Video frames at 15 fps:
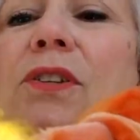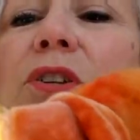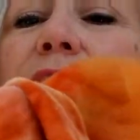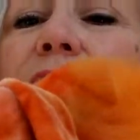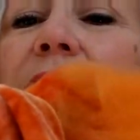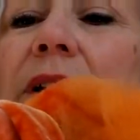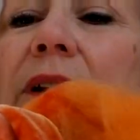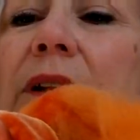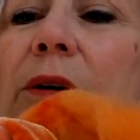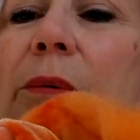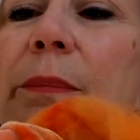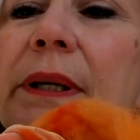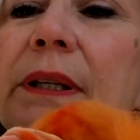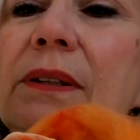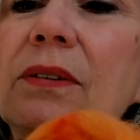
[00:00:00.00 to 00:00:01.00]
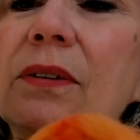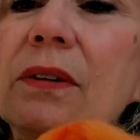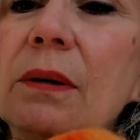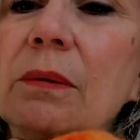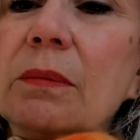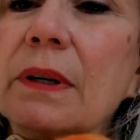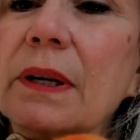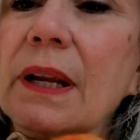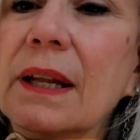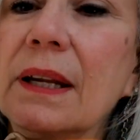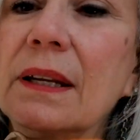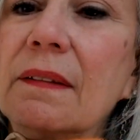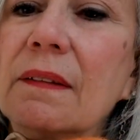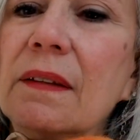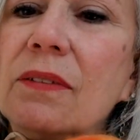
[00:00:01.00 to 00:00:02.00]
turn you a little bit so that we're not
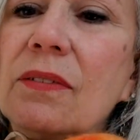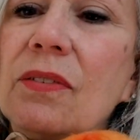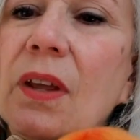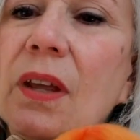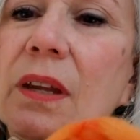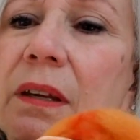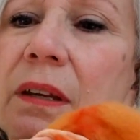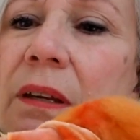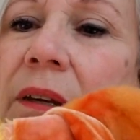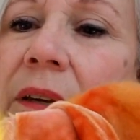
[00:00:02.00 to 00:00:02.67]
in the sun.